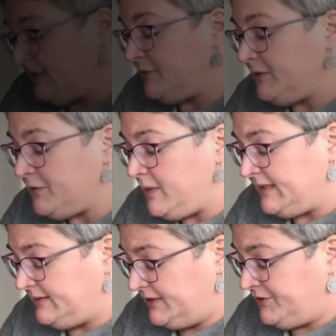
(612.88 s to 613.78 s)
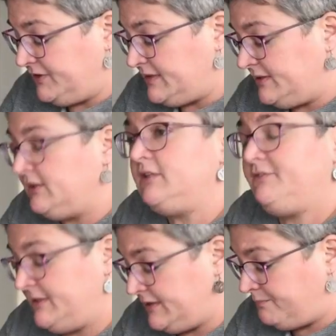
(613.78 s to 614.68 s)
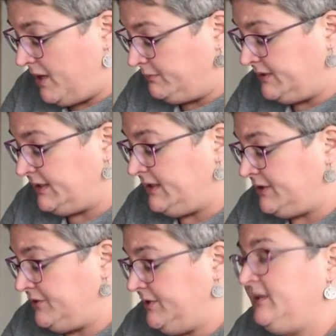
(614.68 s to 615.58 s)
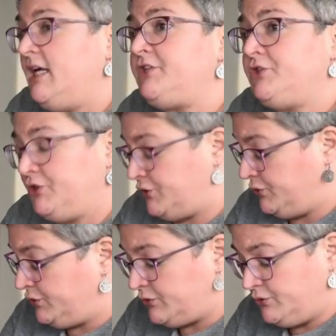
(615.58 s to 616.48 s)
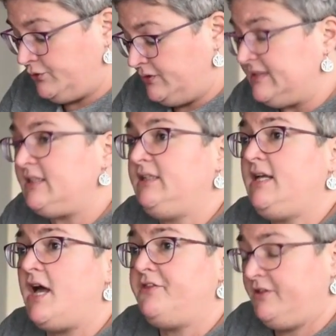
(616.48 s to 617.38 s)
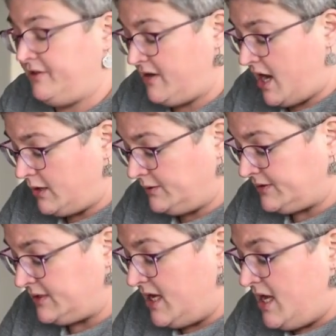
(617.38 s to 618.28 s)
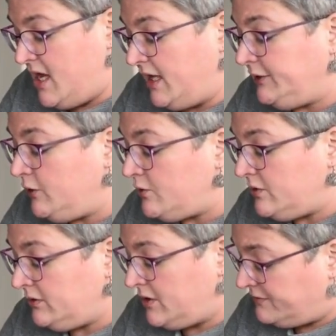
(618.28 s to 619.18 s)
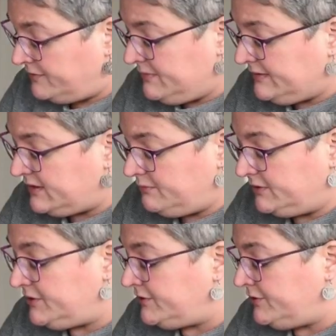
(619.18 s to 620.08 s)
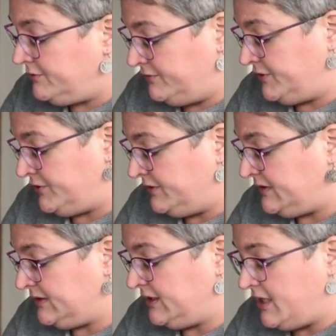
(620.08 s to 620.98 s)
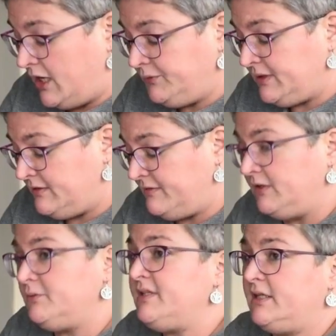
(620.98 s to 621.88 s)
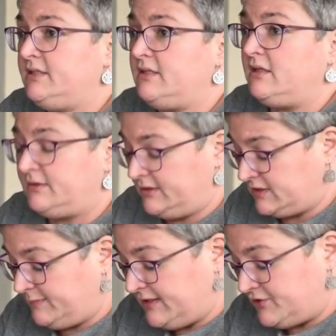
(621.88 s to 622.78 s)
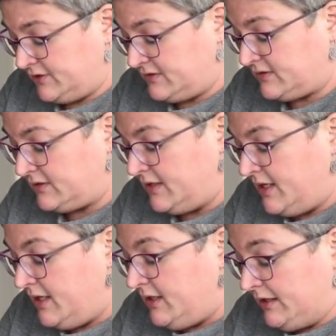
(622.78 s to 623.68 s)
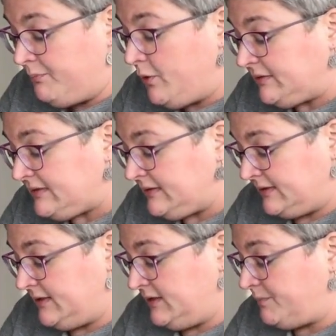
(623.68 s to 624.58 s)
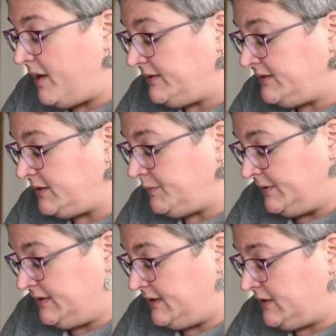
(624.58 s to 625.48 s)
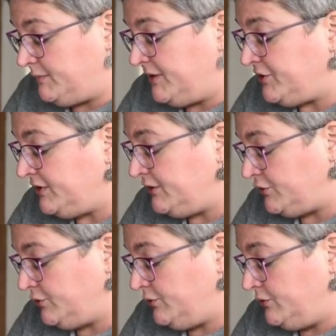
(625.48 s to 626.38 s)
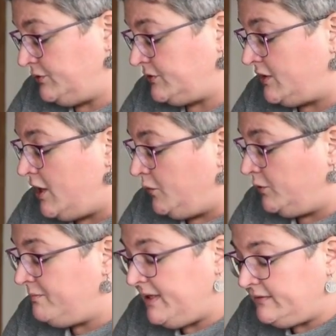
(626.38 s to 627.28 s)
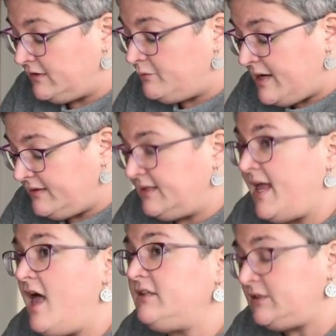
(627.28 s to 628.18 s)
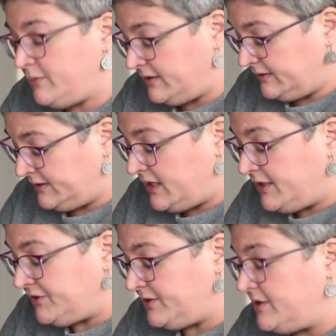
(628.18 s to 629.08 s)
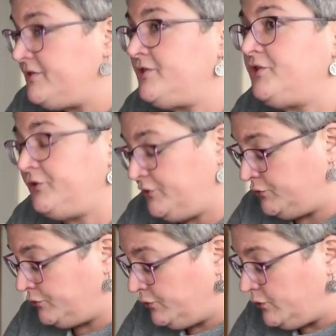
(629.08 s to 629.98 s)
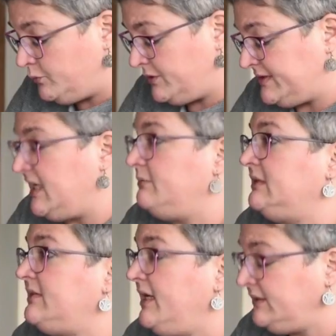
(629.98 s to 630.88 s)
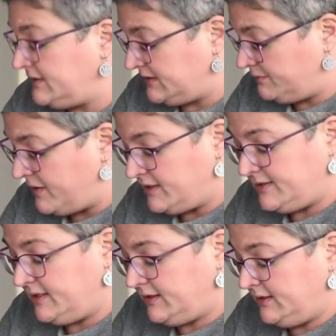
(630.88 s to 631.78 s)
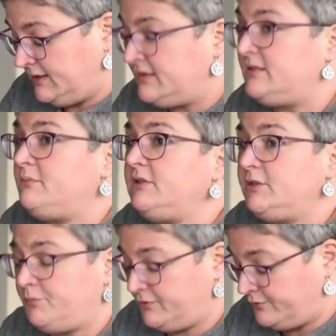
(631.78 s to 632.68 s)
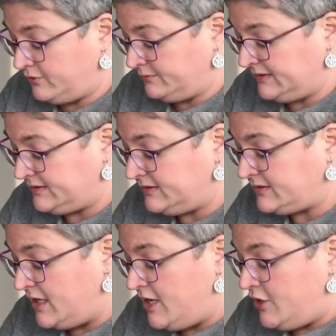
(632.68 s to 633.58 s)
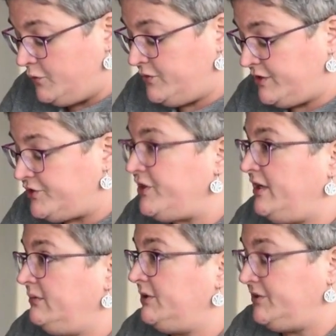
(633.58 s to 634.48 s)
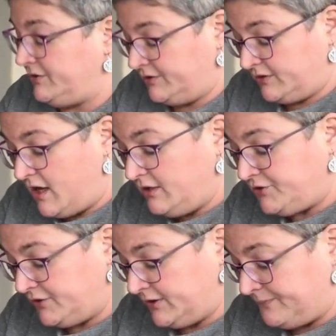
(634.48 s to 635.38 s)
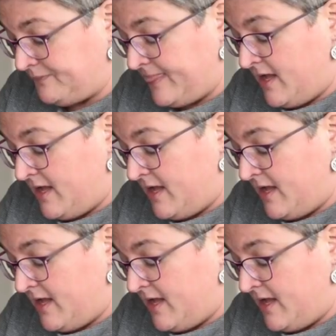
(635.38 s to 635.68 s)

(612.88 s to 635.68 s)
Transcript: This was where teachers delivered public history lectures to the students and gathered crowds, and local government and military officials crowned the event with exalting speeches. Importantly, the participants, especially the students, were made aware that elsewhere in the country other children too were simultaneously partaking in similar performances with a shared material culture.